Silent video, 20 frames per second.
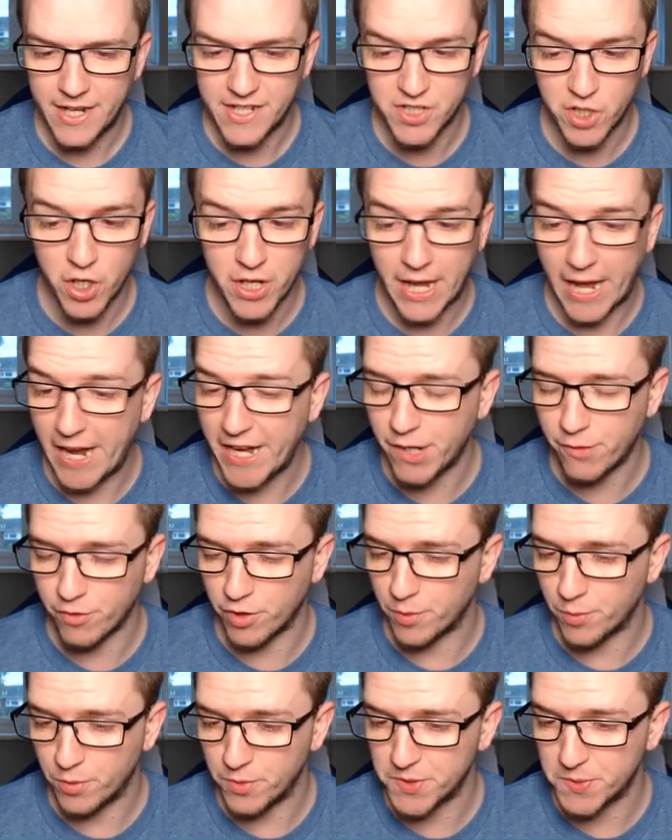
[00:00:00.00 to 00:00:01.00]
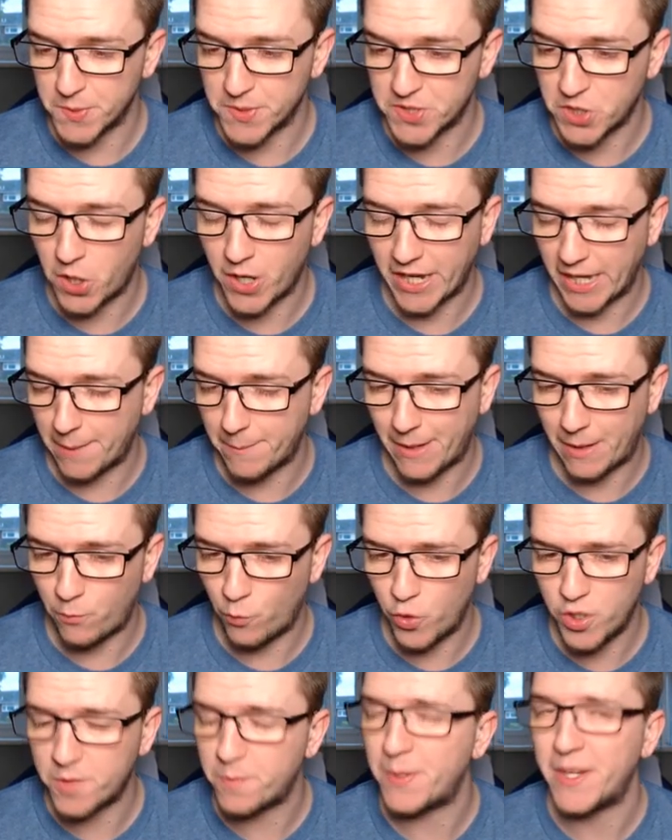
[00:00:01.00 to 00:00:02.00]
He's a good header of the ball, so a target
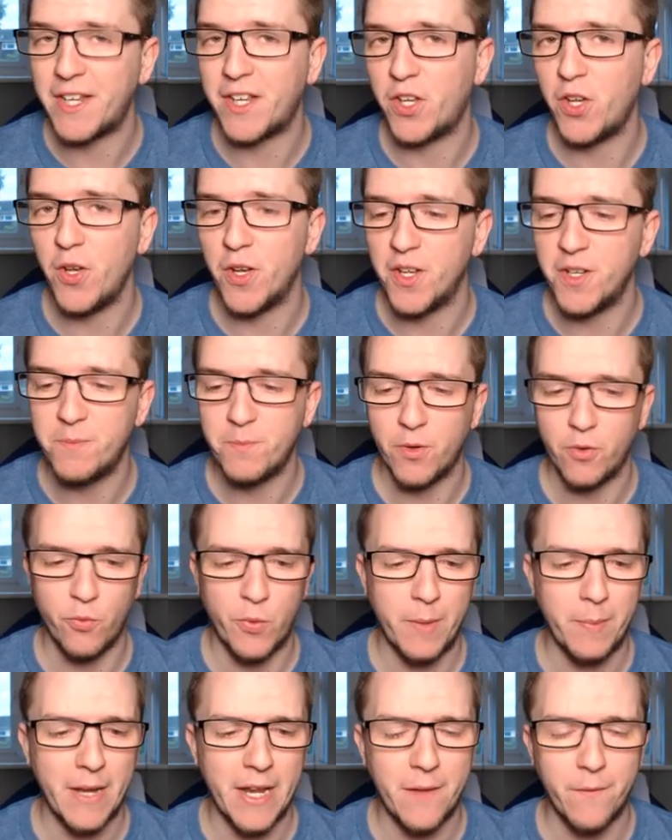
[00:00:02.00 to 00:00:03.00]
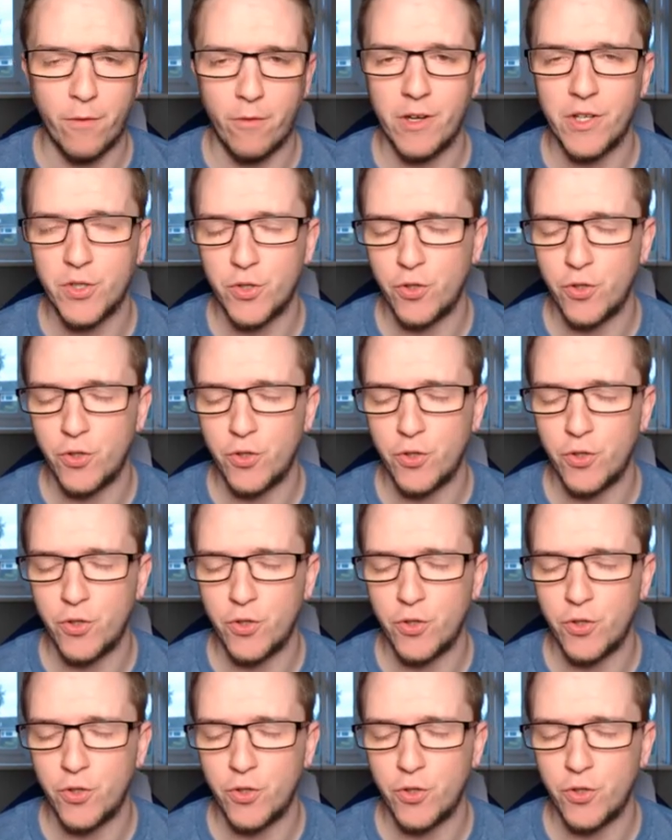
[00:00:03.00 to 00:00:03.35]
man would be good, but we play very